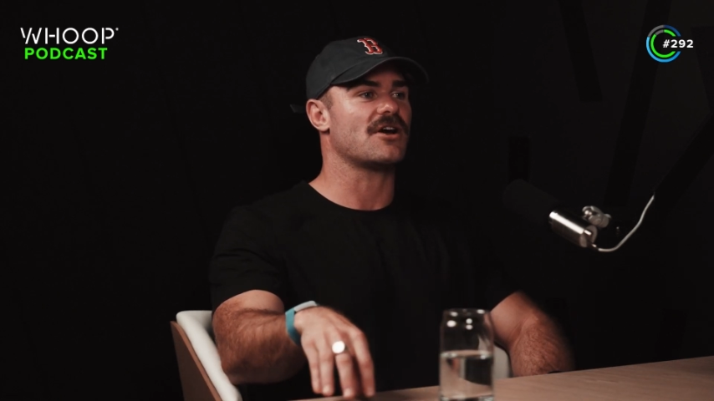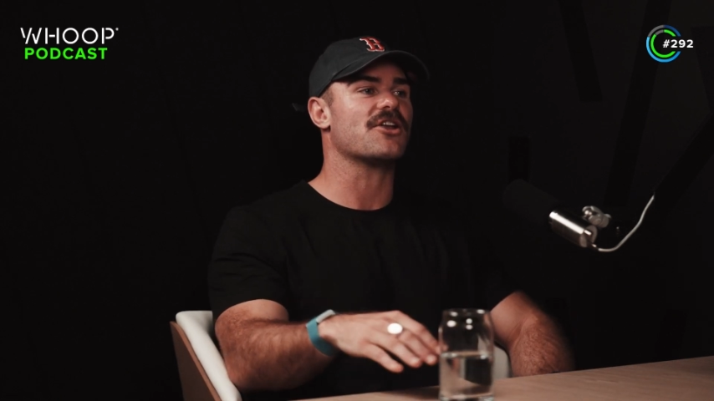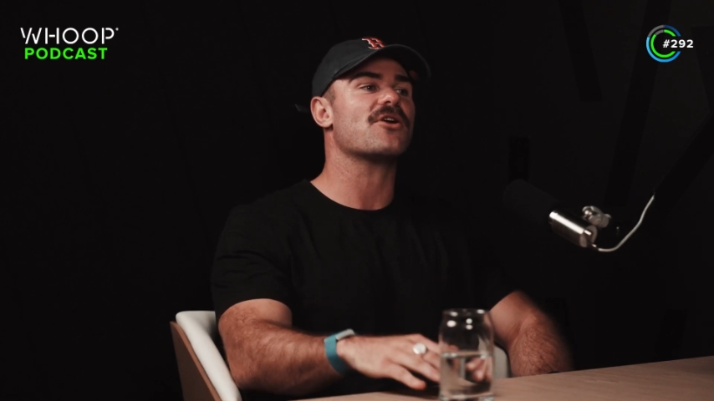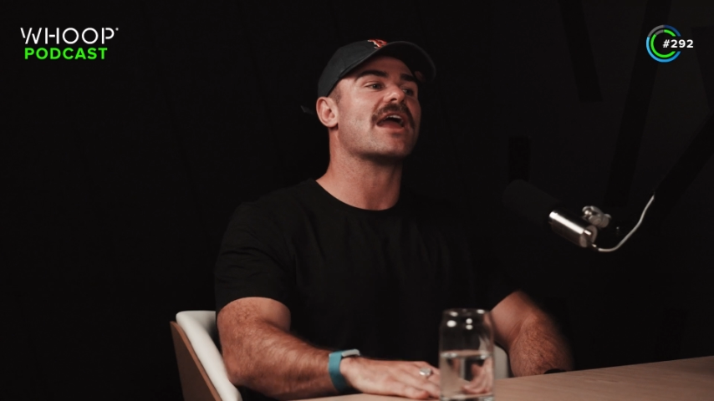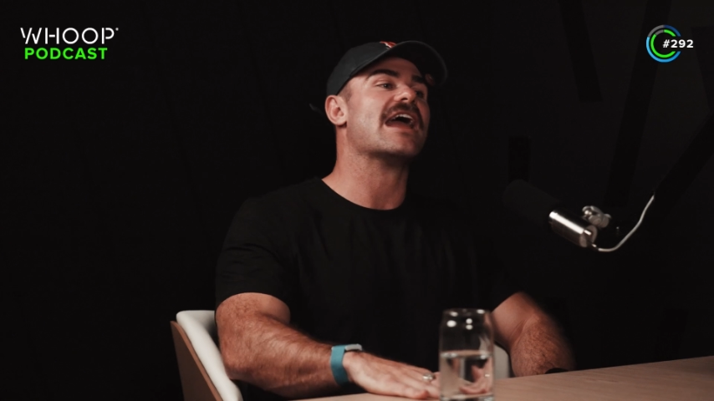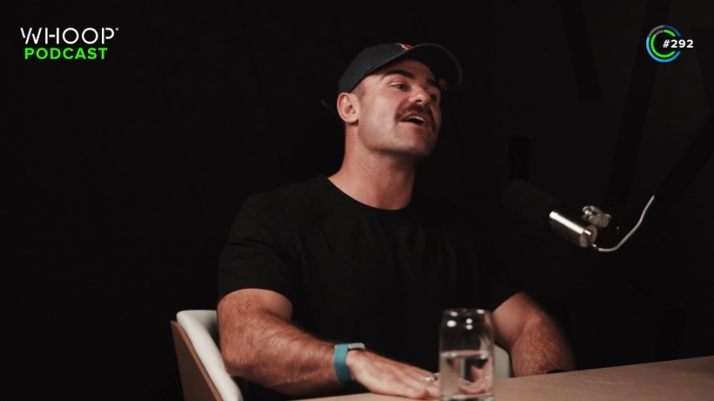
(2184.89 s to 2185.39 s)
I
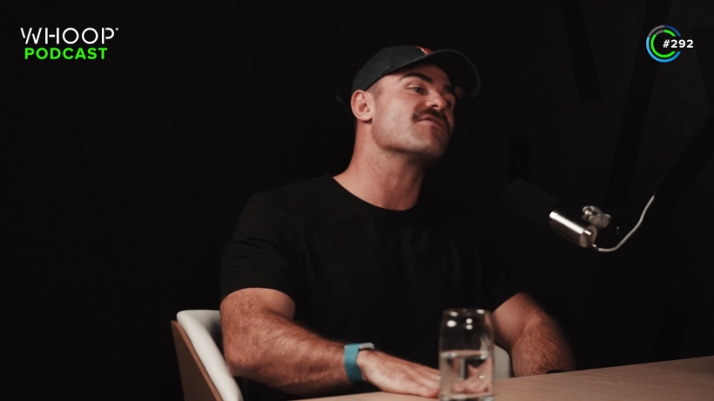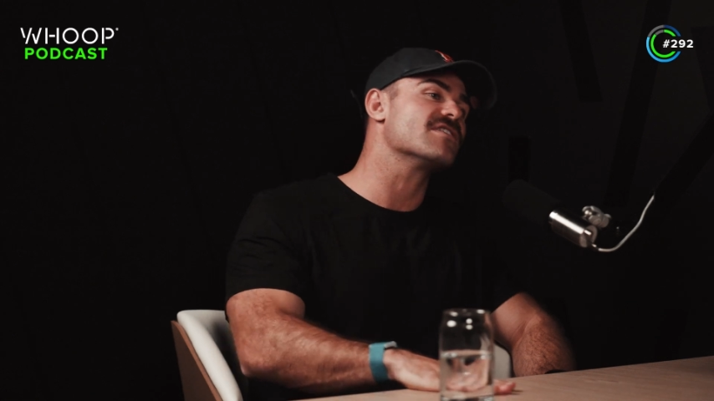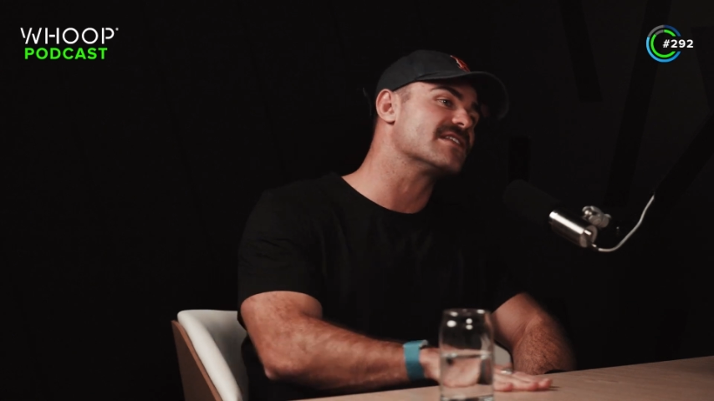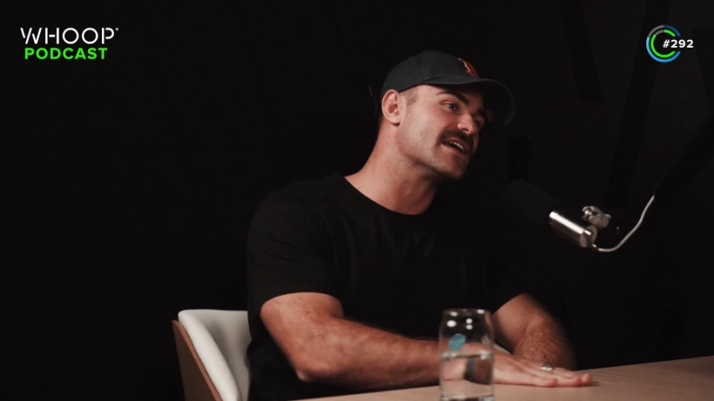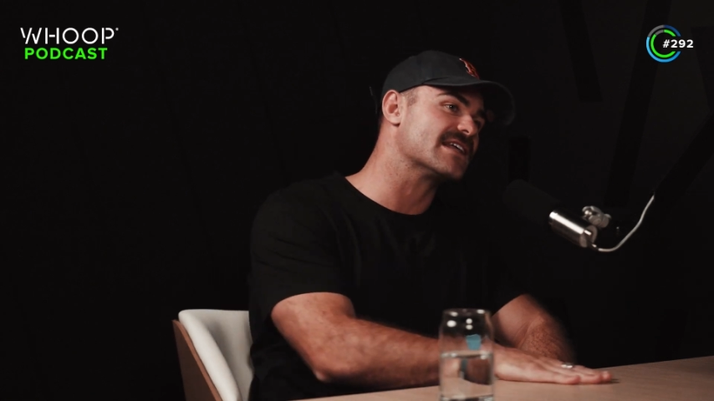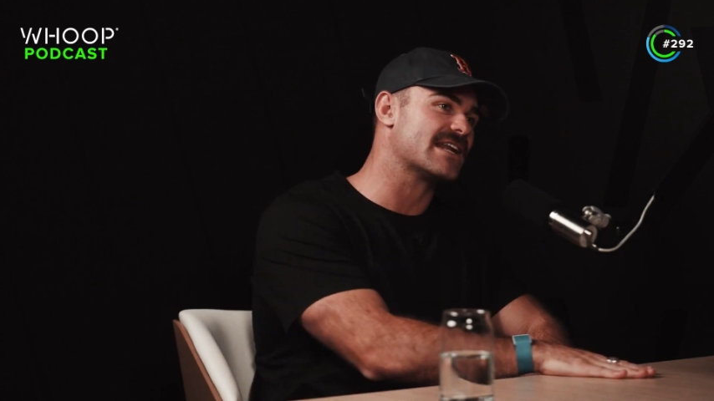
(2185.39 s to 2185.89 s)
knew
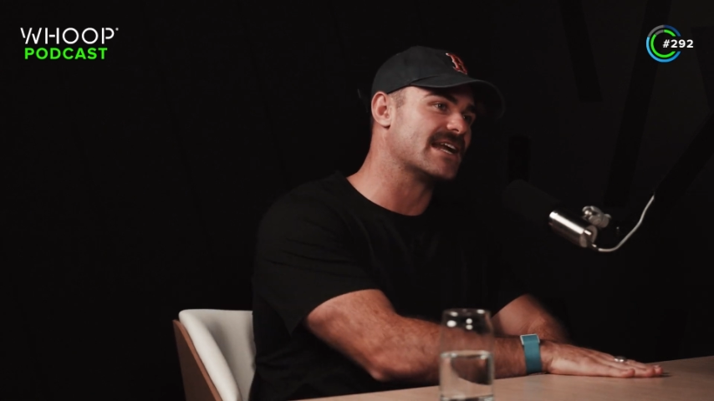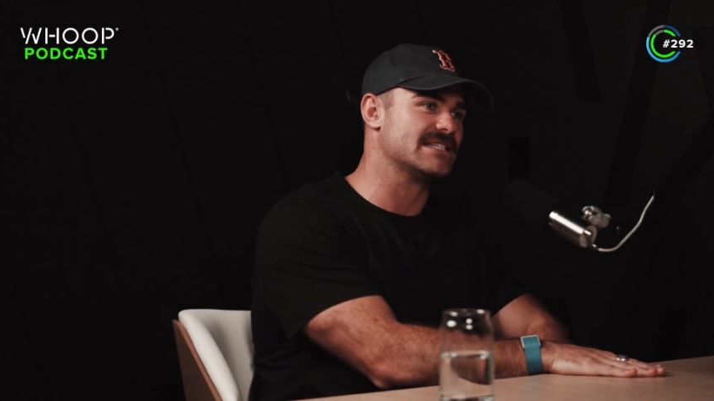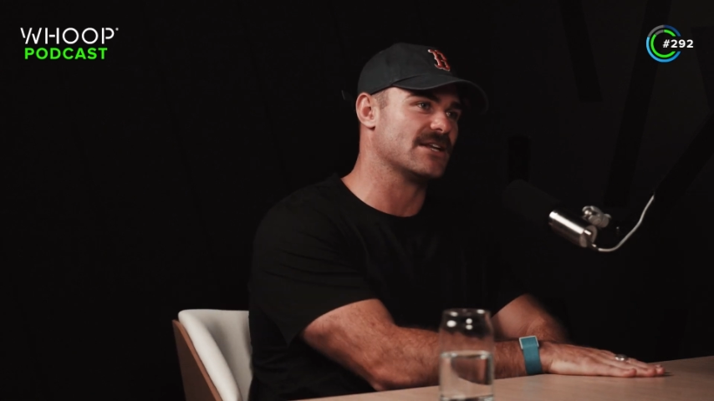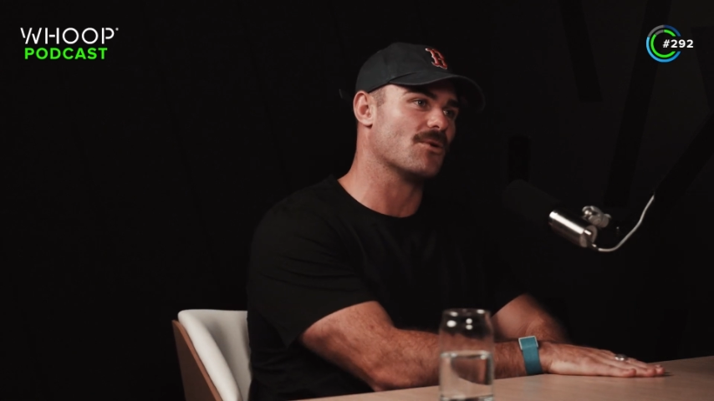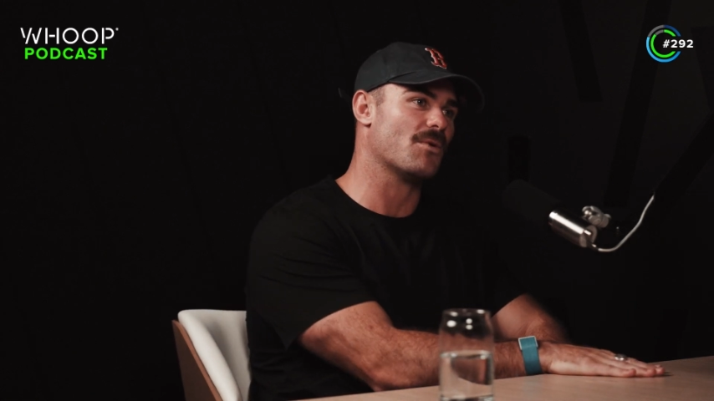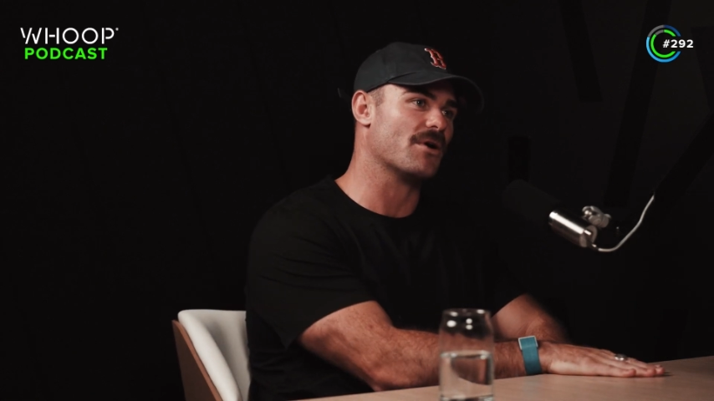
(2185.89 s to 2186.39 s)
everything that I
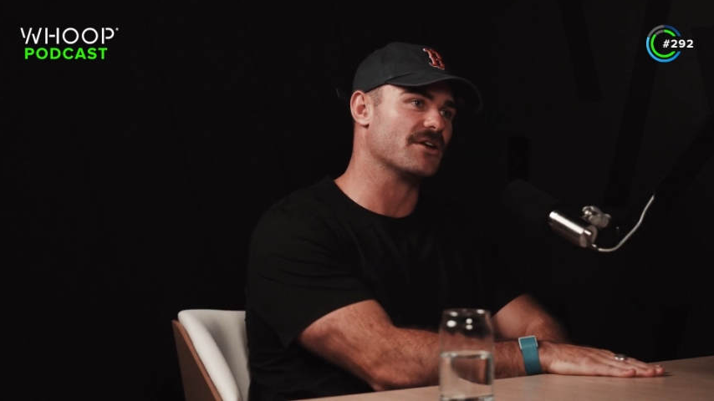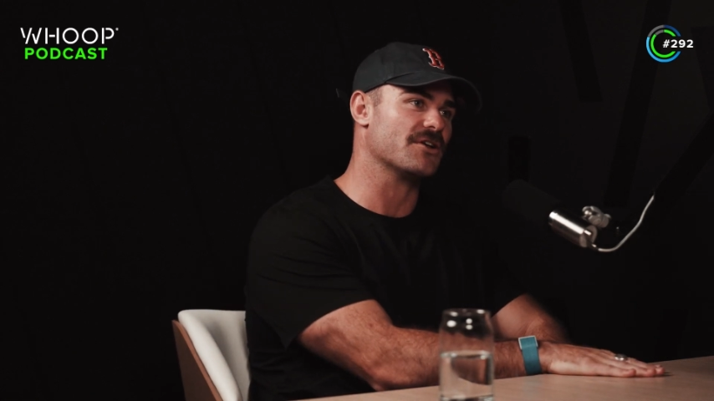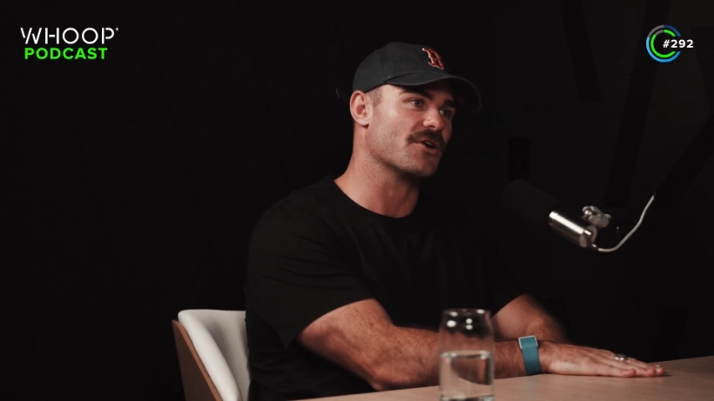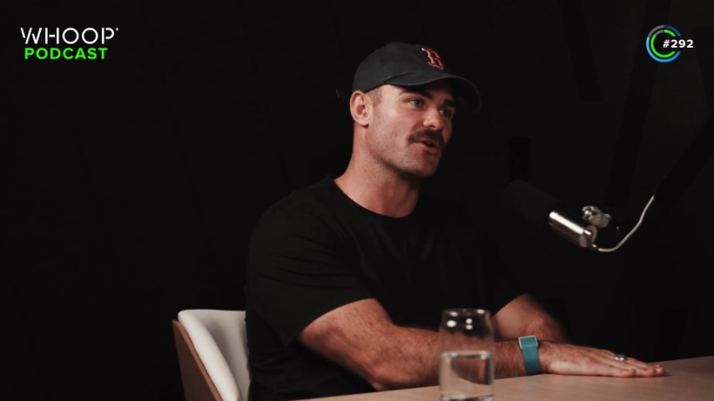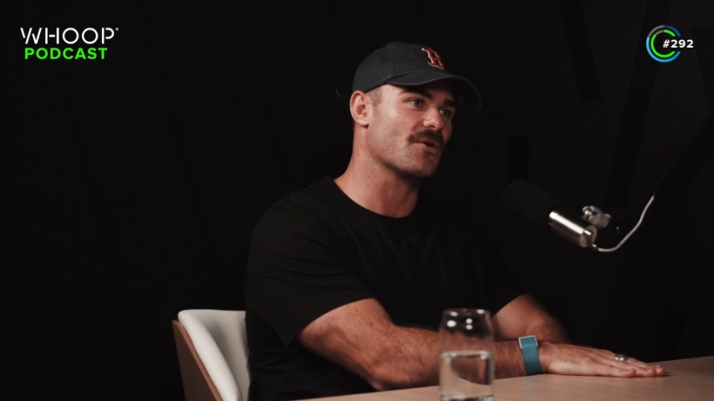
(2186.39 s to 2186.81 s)
didn't want to do.